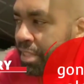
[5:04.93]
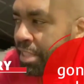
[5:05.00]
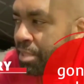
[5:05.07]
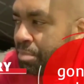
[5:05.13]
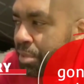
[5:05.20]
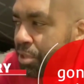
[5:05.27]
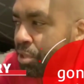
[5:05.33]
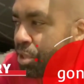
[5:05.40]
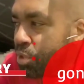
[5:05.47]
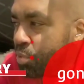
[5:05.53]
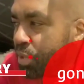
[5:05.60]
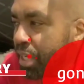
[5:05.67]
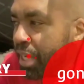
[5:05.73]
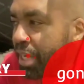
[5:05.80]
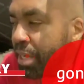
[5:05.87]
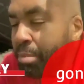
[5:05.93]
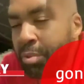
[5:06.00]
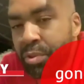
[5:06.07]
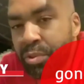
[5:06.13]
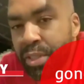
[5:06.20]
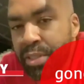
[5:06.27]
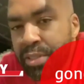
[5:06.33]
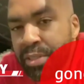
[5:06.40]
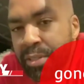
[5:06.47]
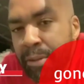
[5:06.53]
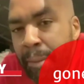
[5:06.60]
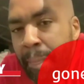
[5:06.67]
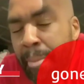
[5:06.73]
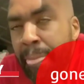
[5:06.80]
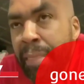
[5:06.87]
It's because we are hypocrites
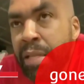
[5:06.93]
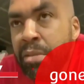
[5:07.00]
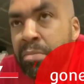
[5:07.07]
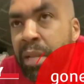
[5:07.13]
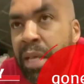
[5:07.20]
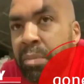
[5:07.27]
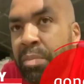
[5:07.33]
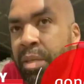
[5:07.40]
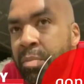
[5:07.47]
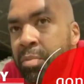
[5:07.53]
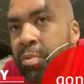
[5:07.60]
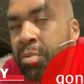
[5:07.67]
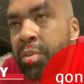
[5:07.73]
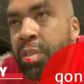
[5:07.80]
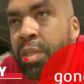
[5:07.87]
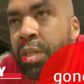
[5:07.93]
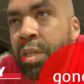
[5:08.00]
as black people.